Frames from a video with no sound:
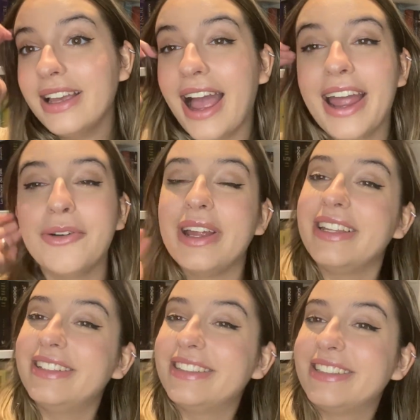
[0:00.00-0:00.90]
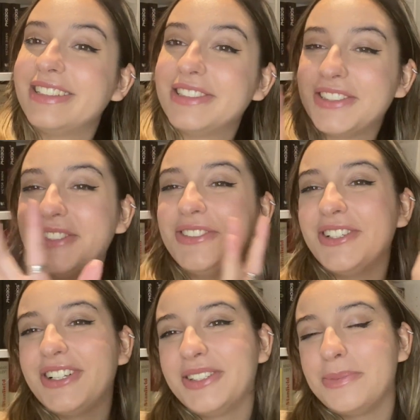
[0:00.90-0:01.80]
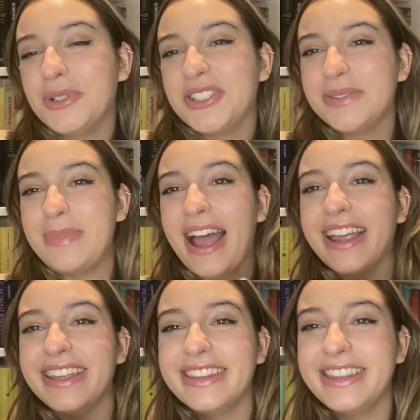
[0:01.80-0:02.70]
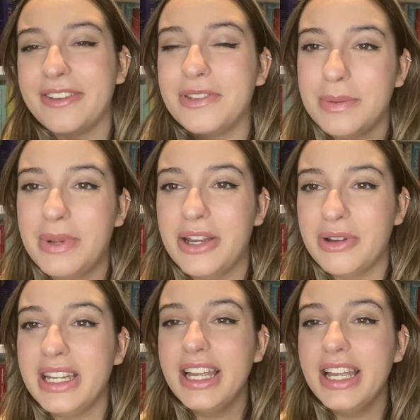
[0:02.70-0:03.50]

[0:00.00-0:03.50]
I read 2 other books by Devney.